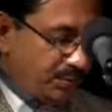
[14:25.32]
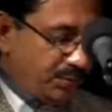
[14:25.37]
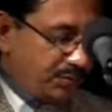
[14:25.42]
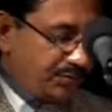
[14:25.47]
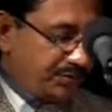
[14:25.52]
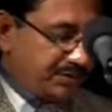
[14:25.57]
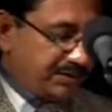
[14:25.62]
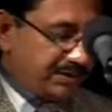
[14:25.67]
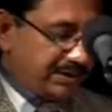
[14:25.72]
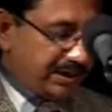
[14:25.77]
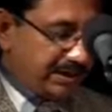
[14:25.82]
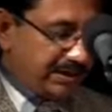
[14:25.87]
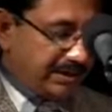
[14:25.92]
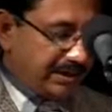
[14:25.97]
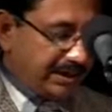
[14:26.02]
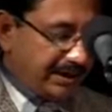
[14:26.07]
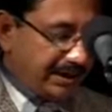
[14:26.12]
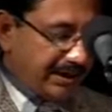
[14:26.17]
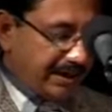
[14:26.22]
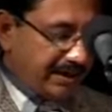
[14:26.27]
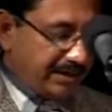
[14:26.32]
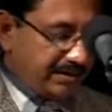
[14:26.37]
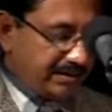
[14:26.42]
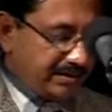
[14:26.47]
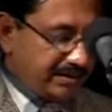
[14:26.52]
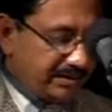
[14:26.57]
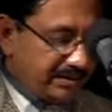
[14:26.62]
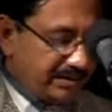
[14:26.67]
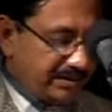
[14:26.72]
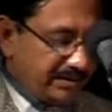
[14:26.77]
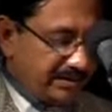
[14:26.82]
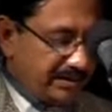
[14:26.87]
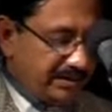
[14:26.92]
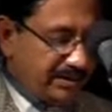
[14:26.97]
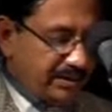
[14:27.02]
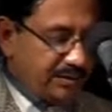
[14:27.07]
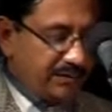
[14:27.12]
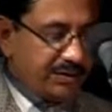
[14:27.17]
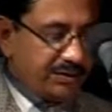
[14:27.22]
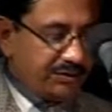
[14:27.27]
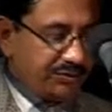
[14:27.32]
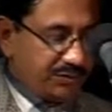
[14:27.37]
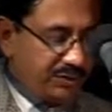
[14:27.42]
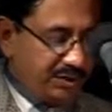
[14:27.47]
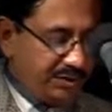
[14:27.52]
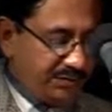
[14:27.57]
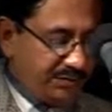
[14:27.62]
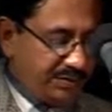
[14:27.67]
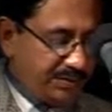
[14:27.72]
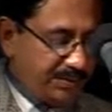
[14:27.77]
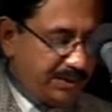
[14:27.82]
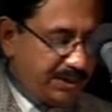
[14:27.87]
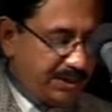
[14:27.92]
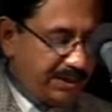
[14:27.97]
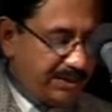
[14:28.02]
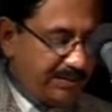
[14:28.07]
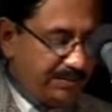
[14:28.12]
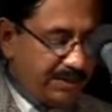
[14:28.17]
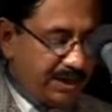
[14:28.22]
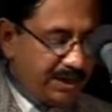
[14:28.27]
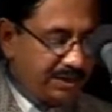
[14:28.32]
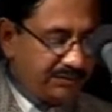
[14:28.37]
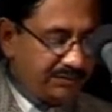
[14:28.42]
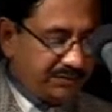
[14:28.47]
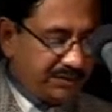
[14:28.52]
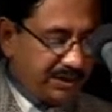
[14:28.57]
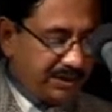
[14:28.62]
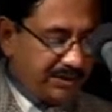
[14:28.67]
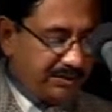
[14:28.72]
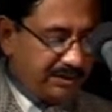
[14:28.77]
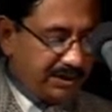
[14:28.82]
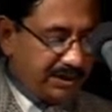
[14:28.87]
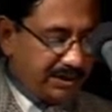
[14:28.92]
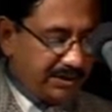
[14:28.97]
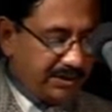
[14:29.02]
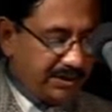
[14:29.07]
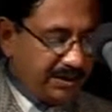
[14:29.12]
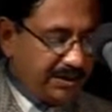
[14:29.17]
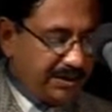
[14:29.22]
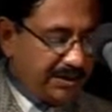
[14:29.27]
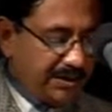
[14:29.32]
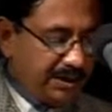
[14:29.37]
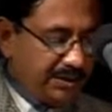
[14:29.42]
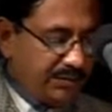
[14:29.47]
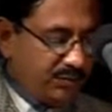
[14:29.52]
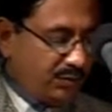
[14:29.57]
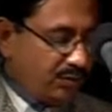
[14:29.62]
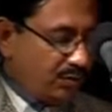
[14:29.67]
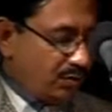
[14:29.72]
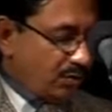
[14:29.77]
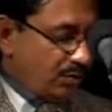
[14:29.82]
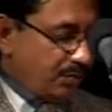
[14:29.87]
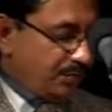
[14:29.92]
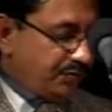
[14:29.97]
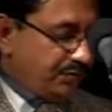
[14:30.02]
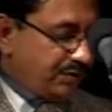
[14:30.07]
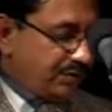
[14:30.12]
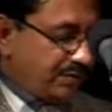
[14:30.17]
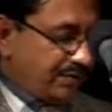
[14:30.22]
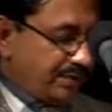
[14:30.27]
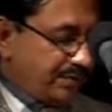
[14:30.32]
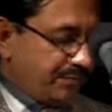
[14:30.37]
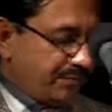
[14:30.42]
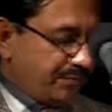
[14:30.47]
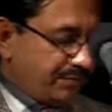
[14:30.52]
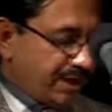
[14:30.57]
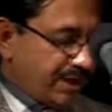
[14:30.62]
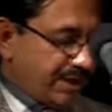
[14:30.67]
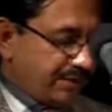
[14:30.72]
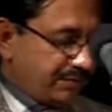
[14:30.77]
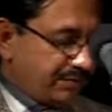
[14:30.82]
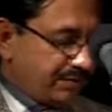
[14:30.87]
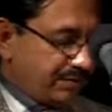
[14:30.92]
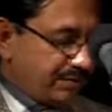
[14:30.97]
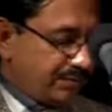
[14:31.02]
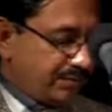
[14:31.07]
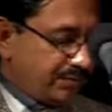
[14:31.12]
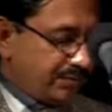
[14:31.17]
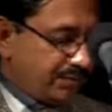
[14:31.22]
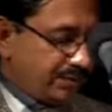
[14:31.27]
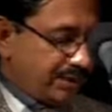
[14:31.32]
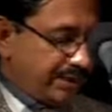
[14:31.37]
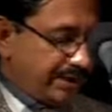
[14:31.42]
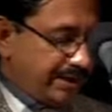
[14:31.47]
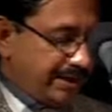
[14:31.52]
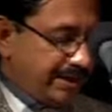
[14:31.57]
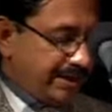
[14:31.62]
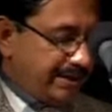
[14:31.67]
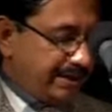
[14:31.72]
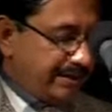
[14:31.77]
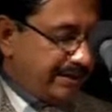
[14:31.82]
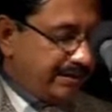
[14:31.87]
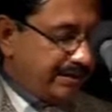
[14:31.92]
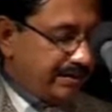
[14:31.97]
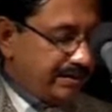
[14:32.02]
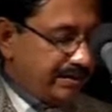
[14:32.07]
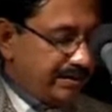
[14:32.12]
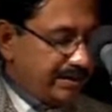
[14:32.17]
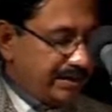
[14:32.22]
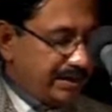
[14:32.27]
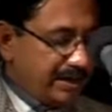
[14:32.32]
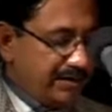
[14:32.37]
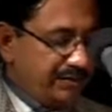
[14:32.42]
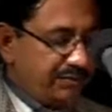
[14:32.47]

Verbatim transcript: he opposed that act in our joint family by saying that he would observe a fast for a day